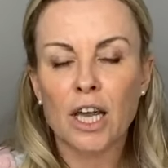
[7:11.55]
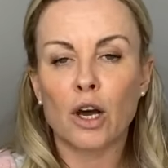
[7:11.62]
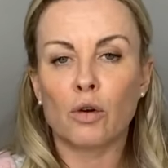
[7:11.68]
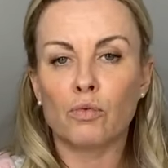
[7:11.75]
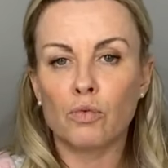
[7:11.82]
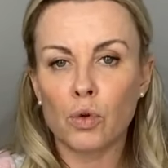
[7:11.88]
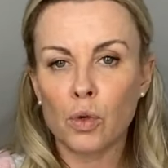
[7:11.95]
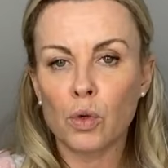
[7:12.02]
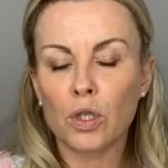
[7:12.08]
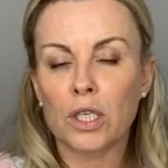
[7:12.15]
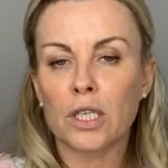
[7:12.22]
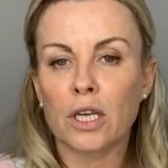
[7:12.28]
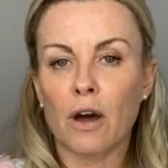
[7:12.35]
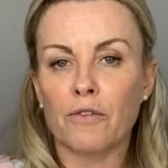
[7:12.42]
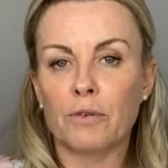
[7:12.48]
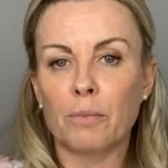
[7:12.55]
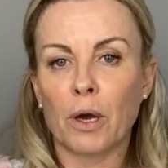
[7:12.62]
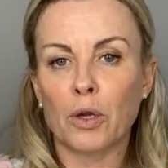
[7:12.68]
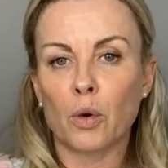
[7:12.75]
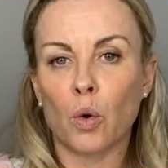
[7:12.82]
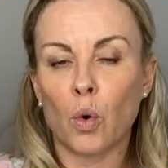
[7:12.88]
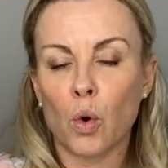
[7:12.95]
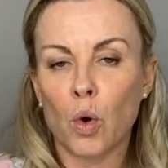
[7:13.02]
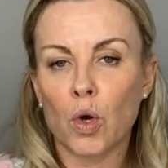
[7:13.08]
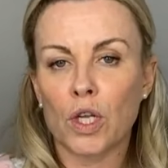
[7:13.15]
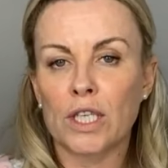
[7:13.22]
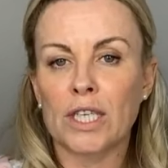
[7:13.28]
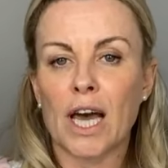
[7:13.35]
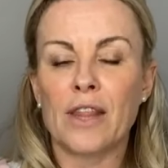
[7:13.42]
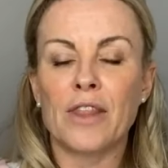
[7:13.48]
They are ruled and governed by your organs,